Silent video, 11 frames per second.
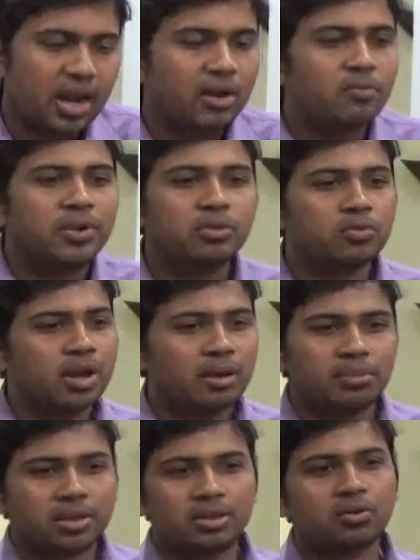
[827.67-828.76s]
and we do
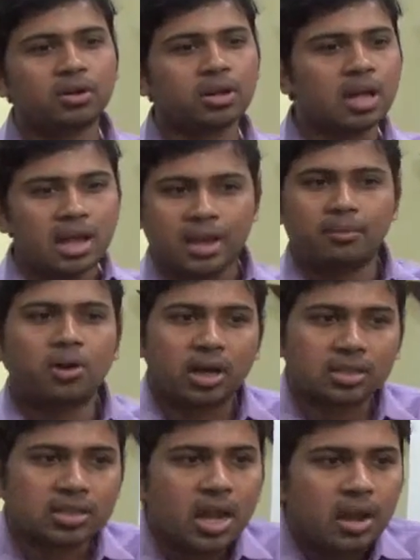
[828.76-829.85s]
have brotherhood among
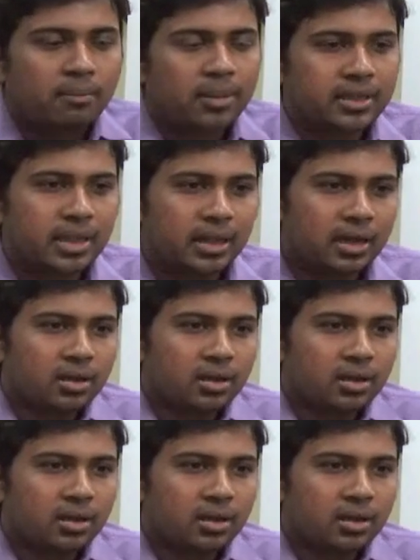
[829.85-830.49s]
us, but then